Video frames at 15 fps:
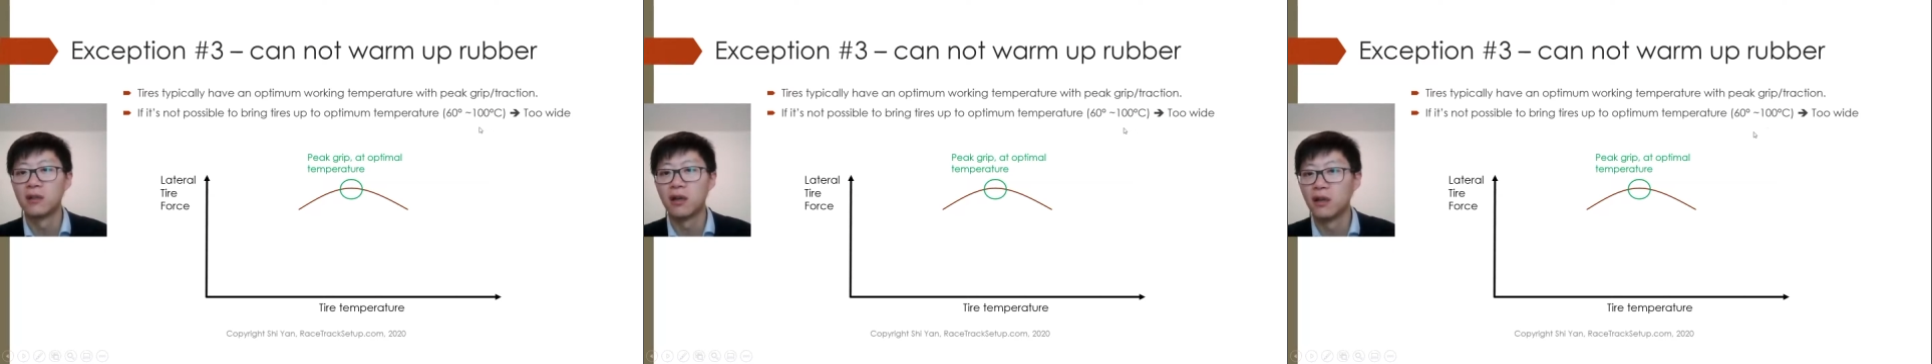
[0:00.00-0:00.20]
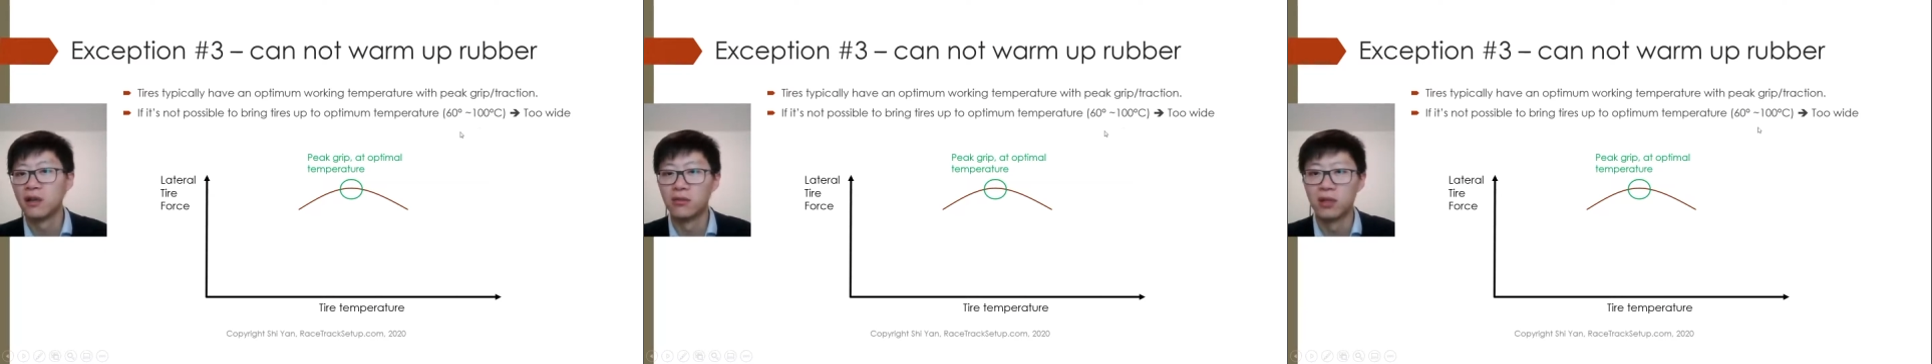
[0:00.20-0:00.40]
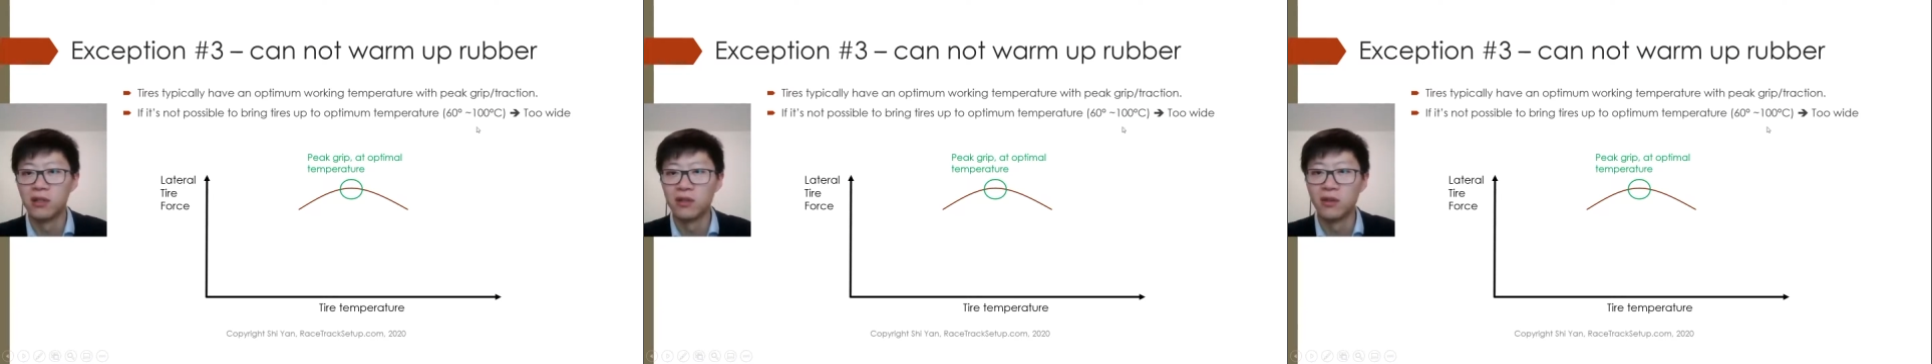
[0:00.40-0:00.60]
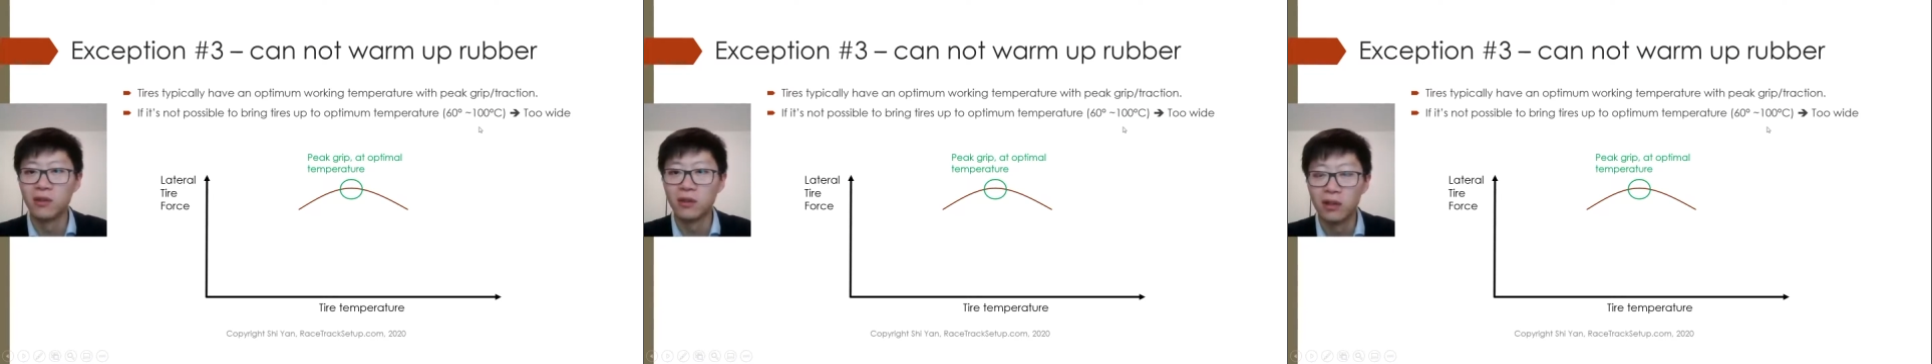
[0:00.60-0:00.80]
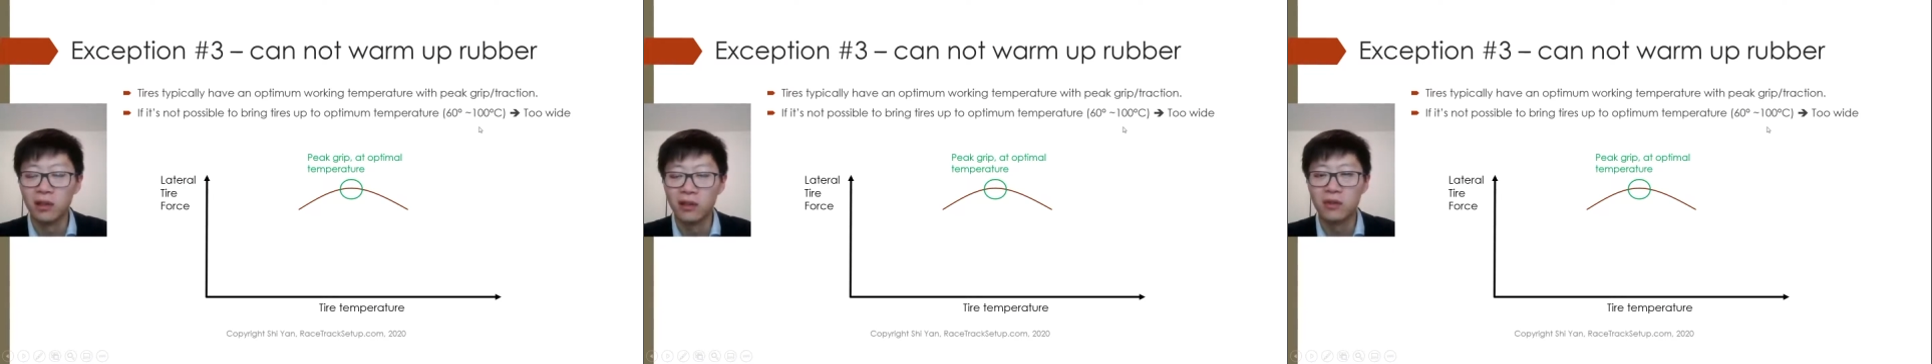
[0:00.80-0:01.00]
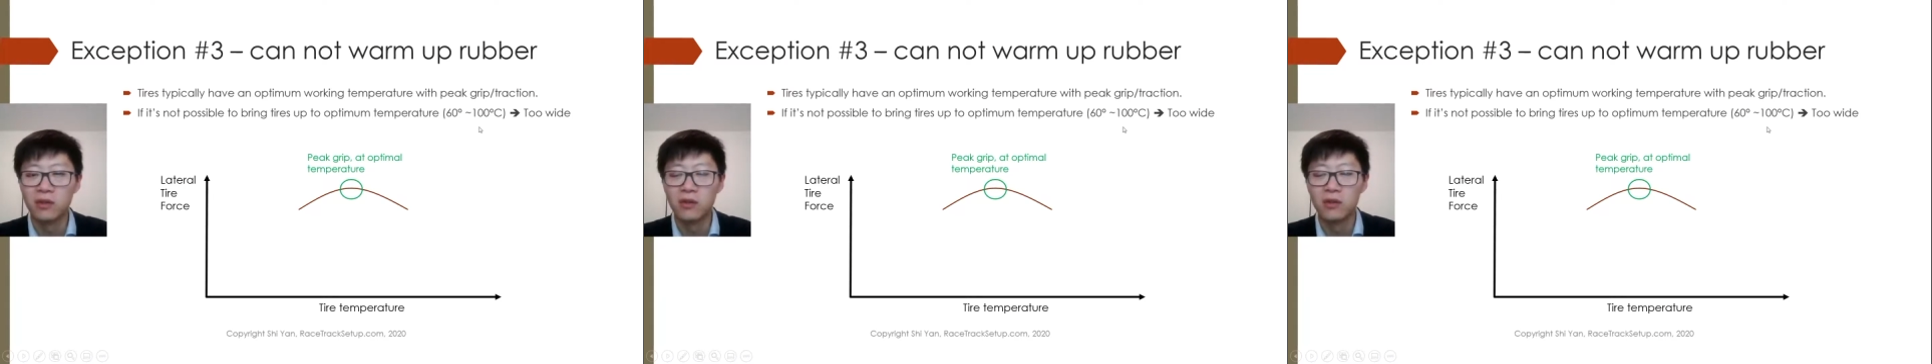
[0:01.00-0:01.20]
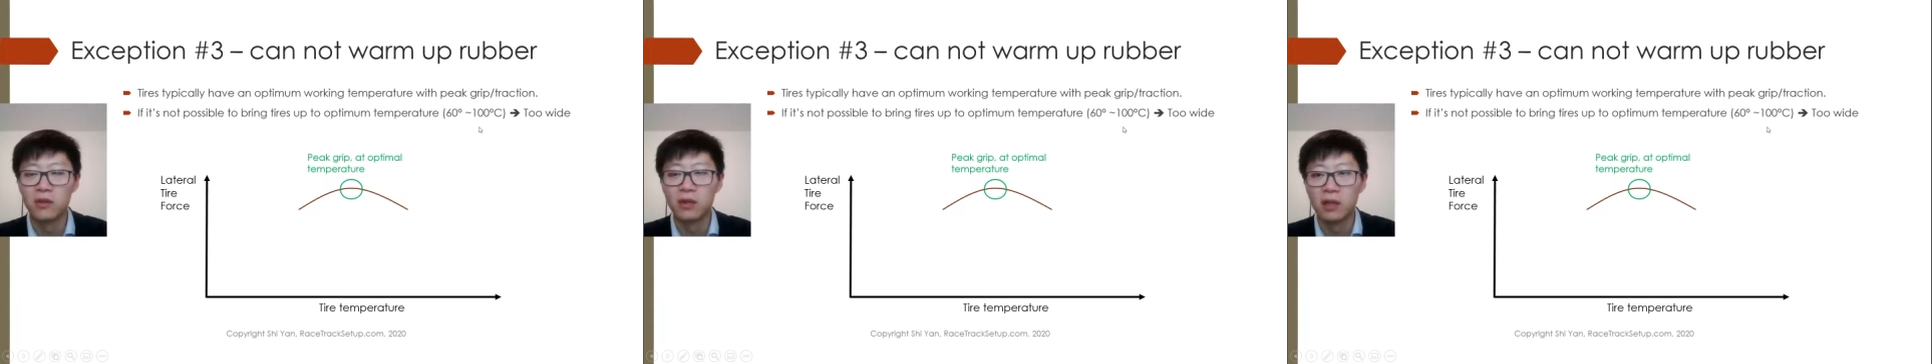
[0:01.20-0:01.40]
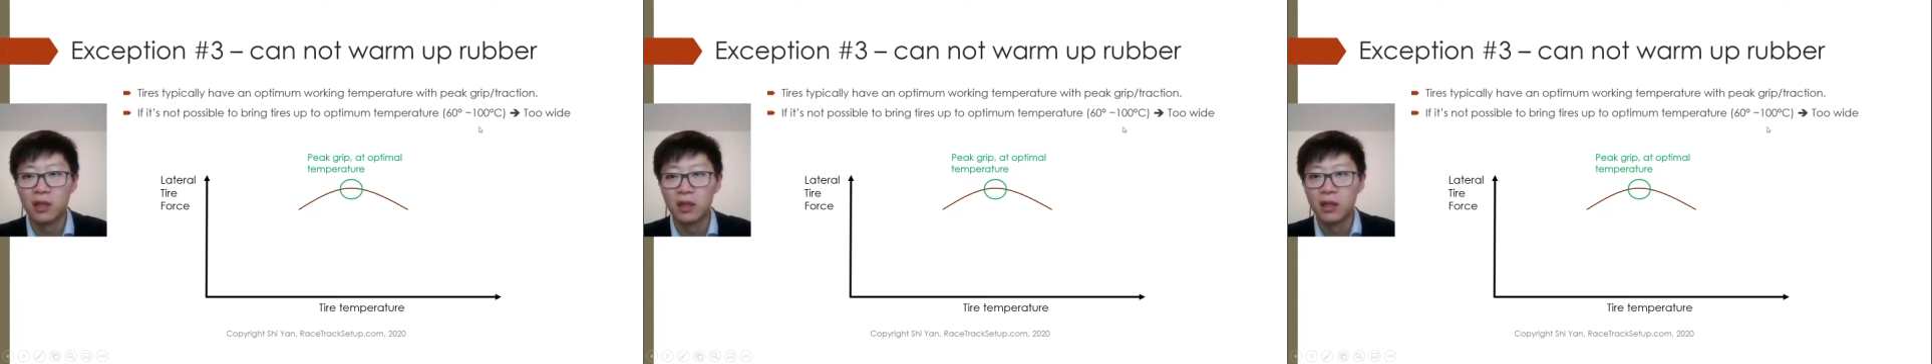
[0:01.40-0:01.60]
tires, racing slicks,